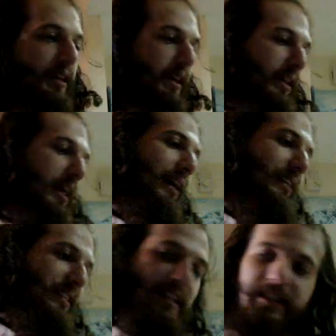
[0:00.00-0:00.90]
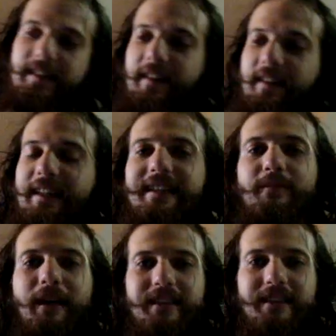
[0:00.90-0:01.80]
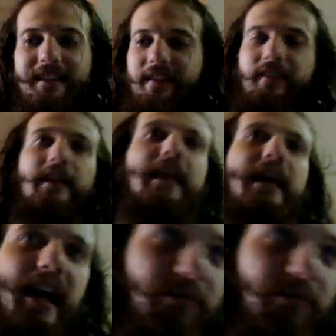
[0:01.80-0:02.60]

now so this is much thicker. I